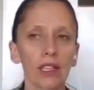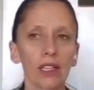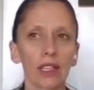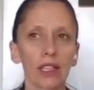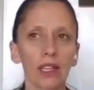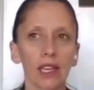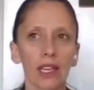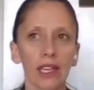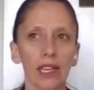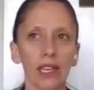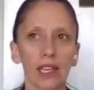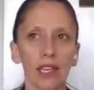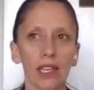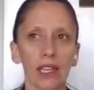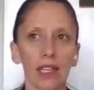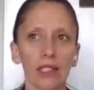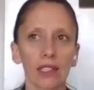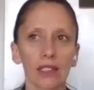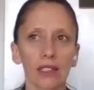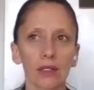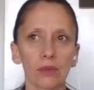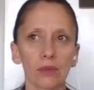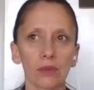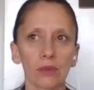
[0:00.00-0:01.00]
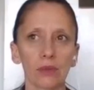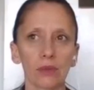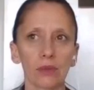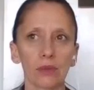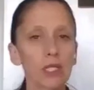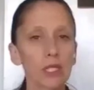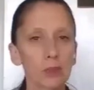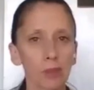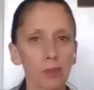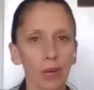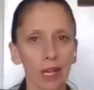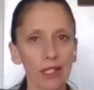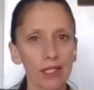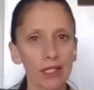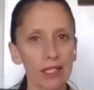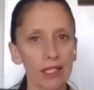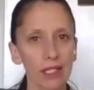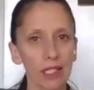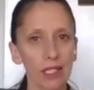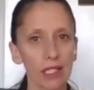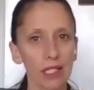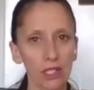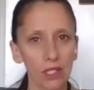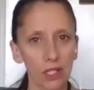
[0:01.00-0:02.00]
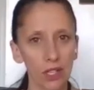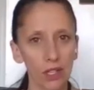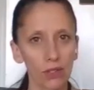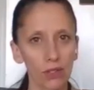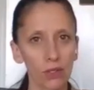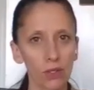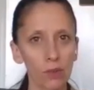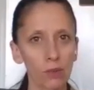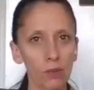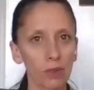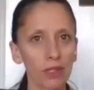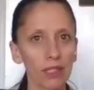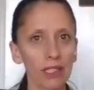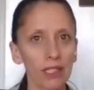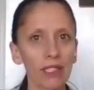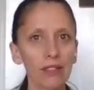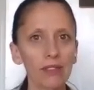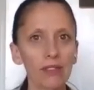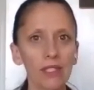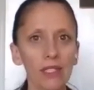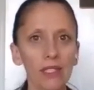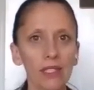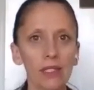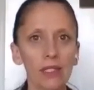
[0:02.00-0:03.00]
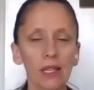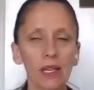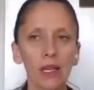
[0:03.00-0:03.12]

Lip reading: and we respect each other's beliefs.